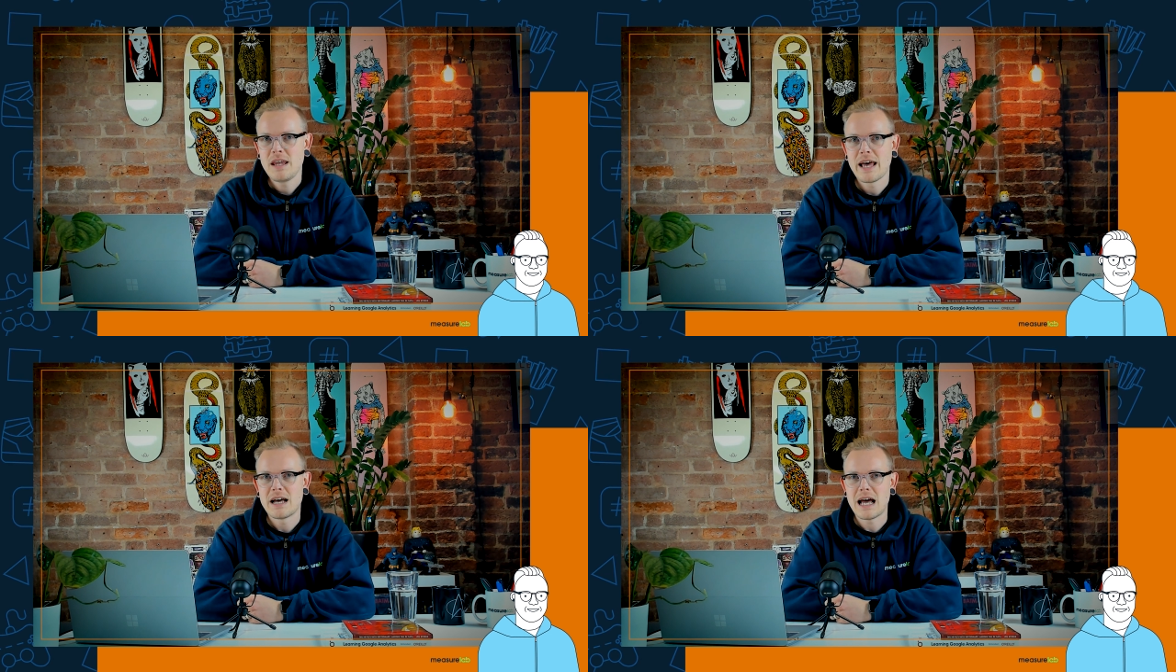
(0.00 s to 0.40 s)

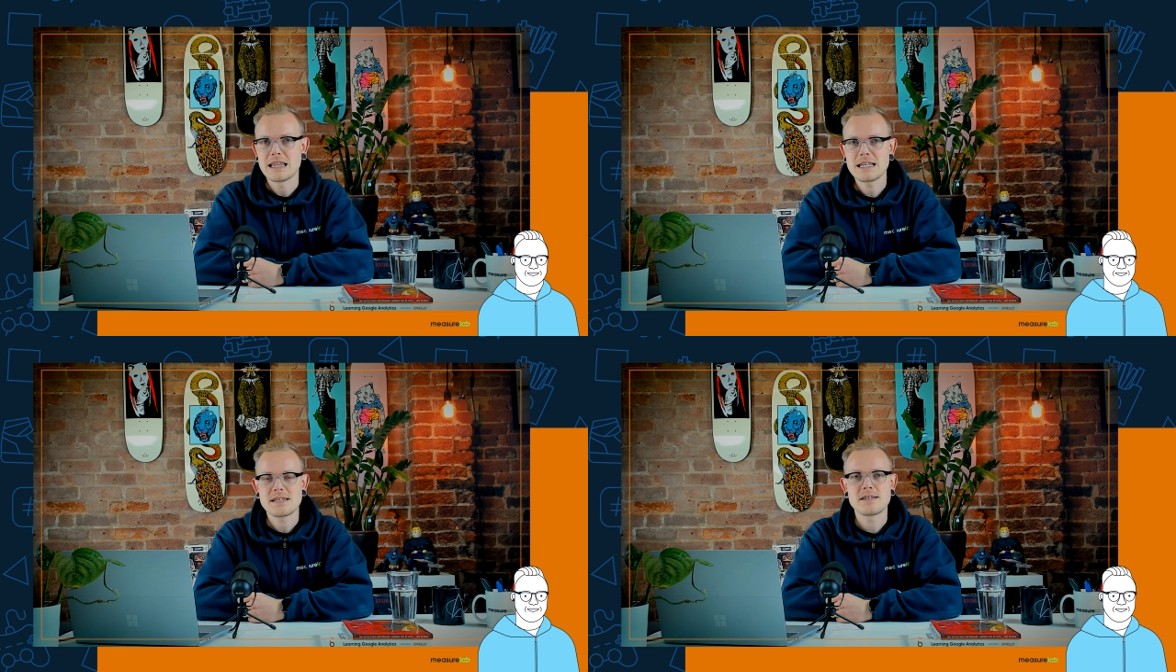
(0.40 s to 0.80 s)
And
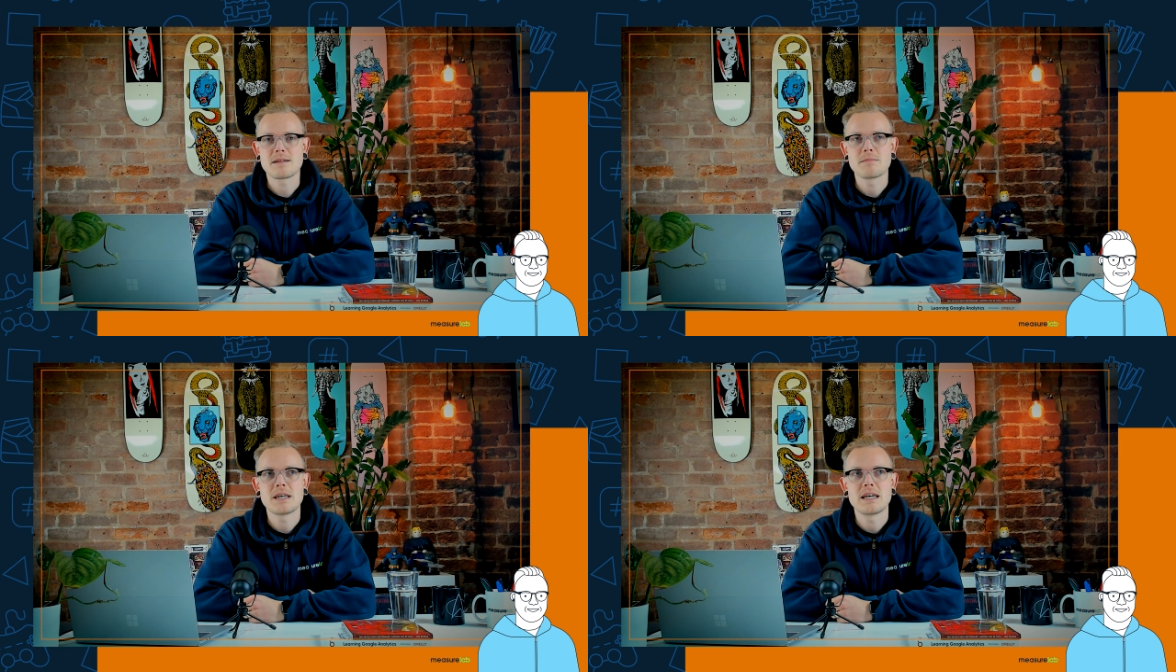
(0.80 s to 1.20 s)
this is
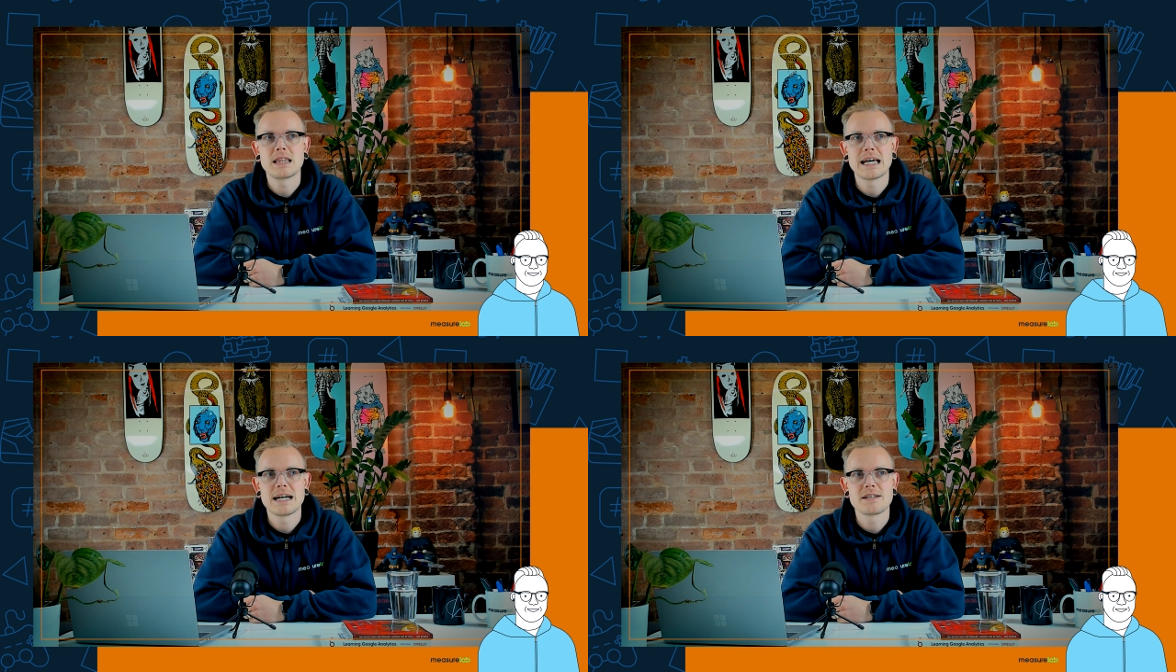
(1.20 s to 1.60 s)
something
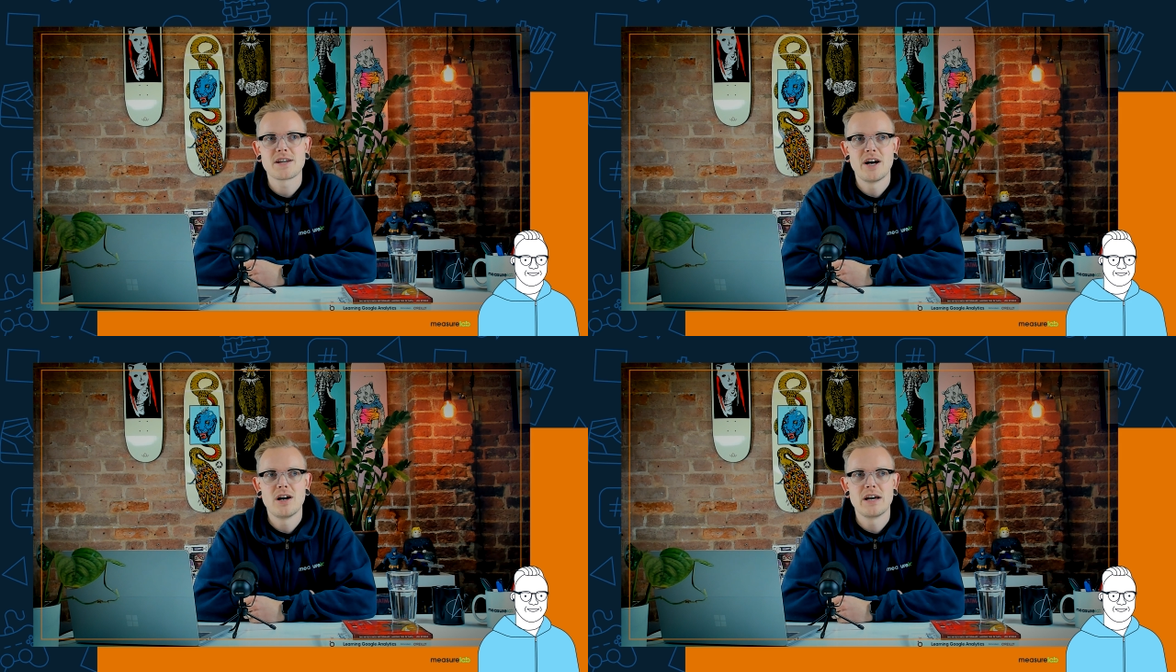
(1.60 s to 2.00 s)
that
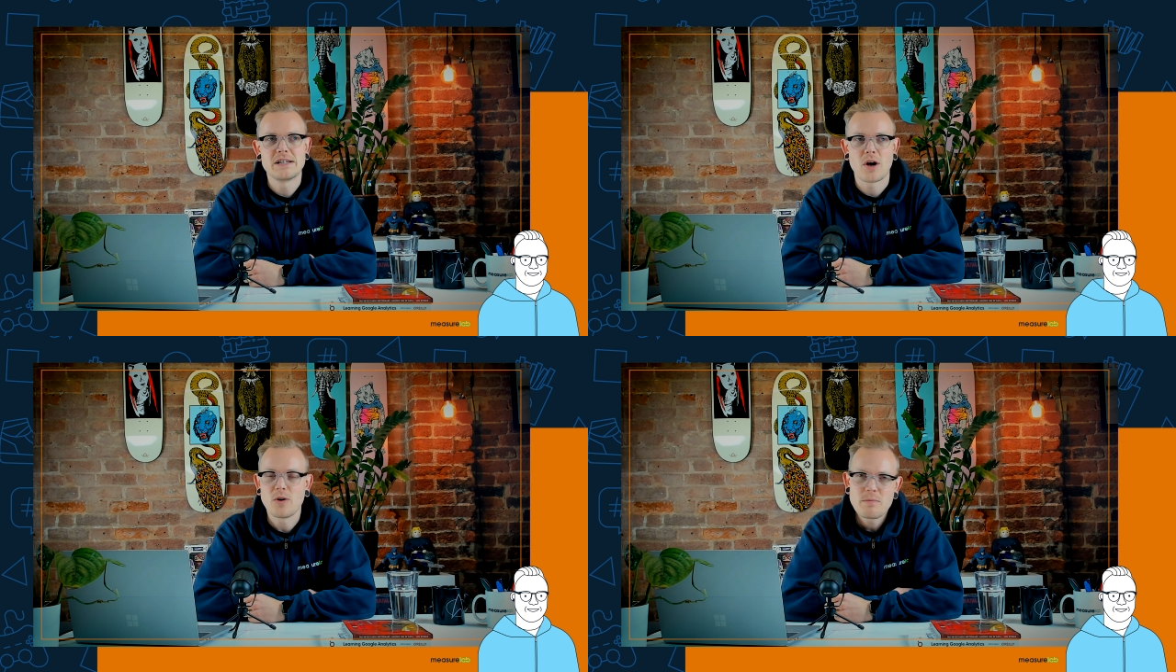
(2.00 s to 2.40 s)

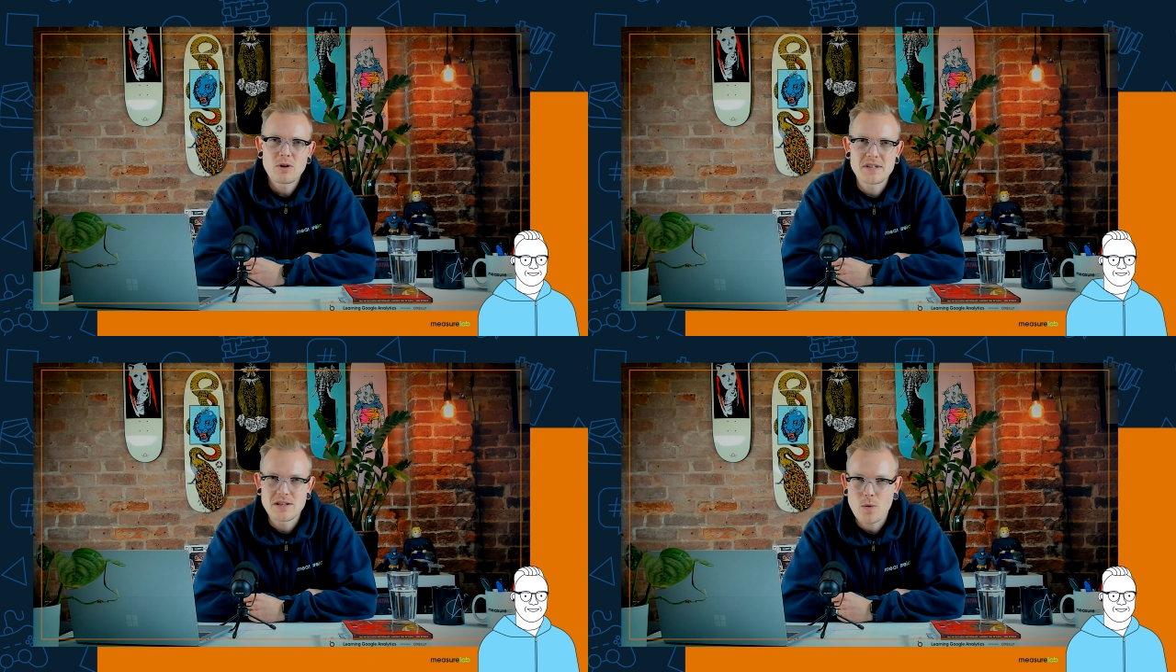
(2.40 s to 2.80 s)
is only
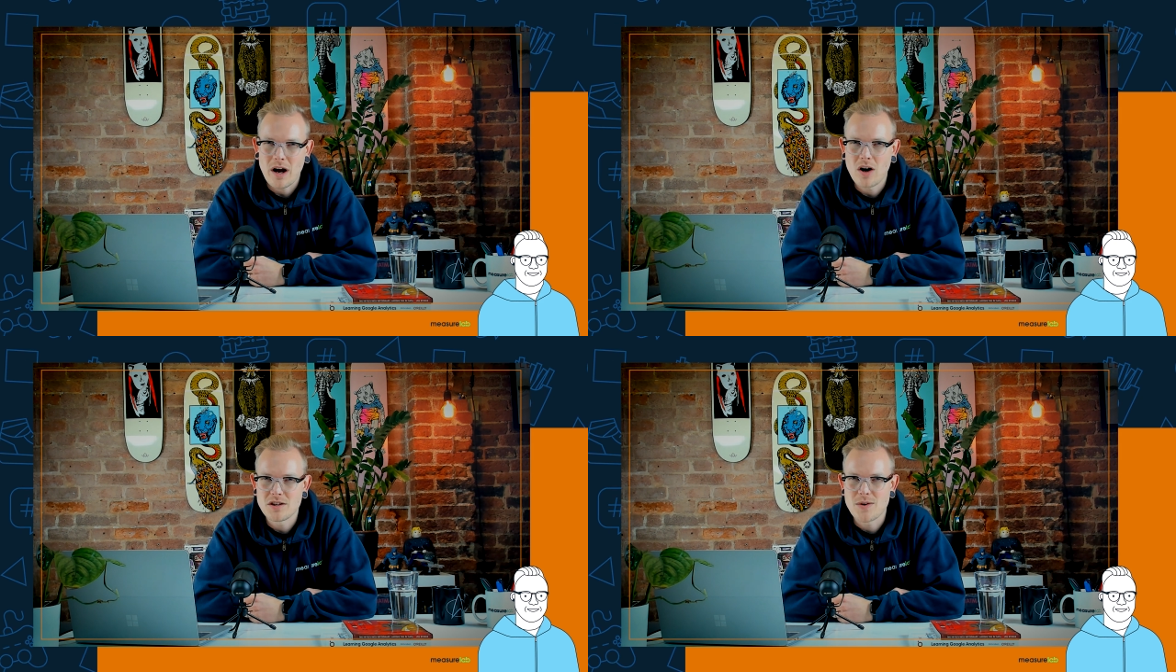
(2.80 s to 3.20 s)
because it's quite
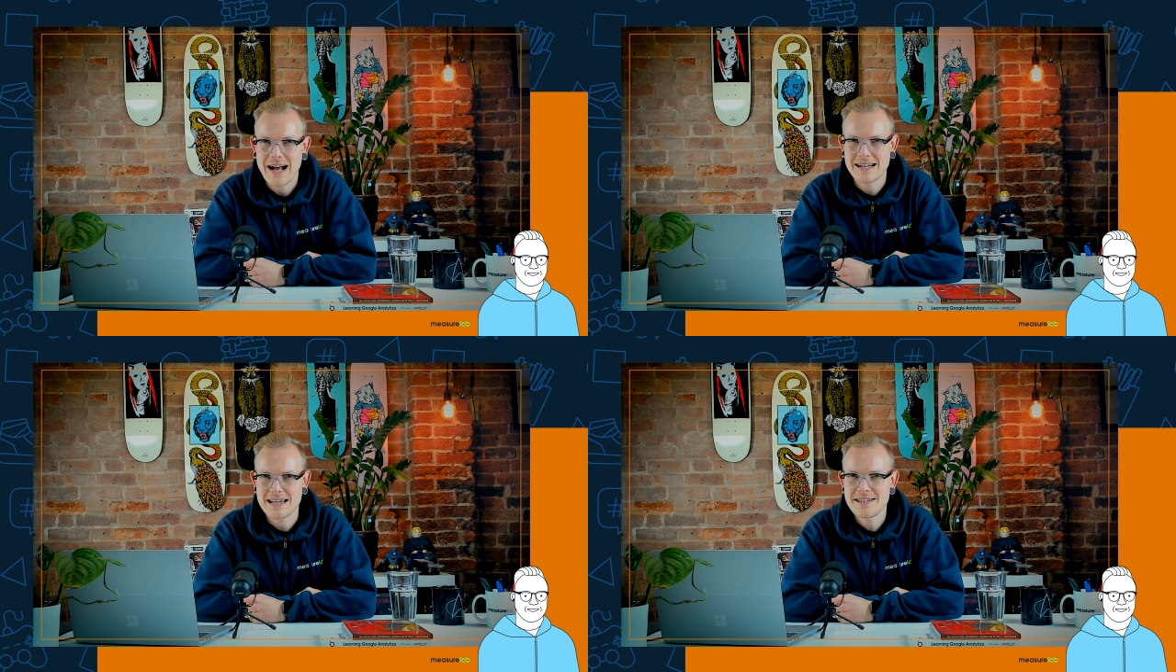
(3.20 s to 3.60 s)
hard to
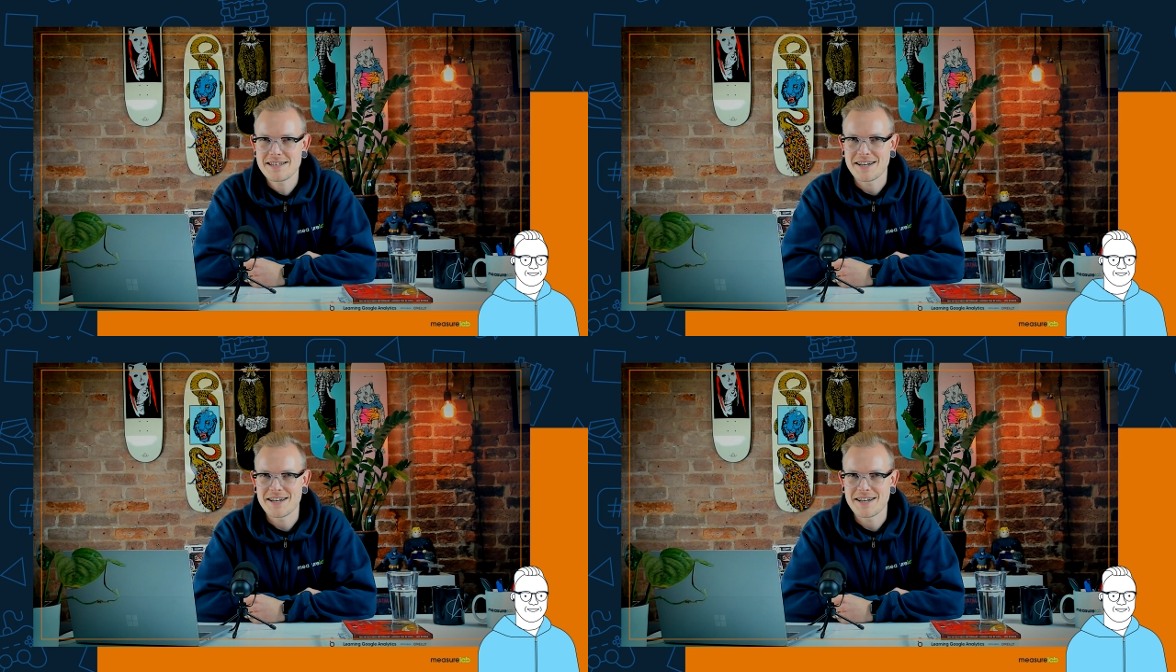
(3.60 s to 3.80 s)
access.